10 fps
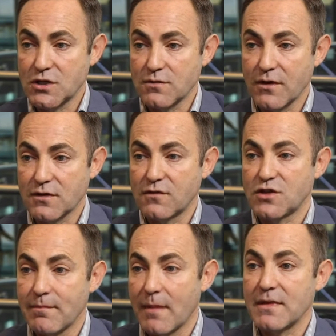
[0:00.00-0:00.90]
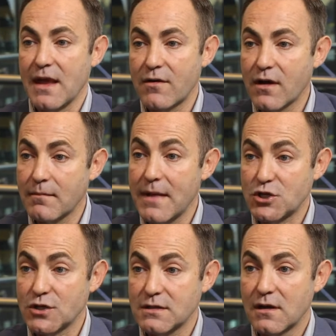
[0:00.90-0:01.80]
which is where you sort of jump up in the air and it
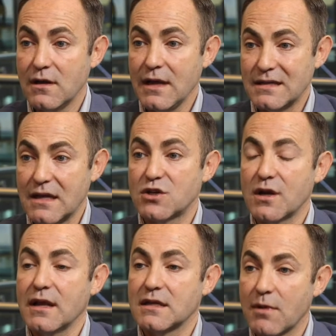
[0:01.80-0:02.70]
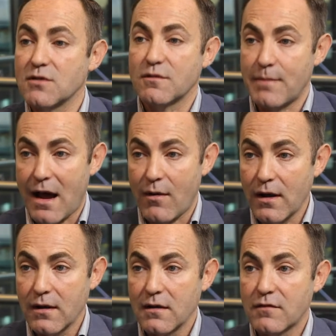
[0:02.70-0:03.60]
measures essentially explosive
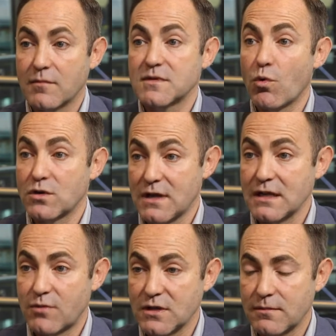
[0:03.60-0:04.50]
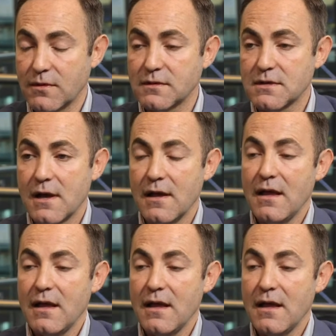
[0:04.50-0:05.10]
power from sports science principles.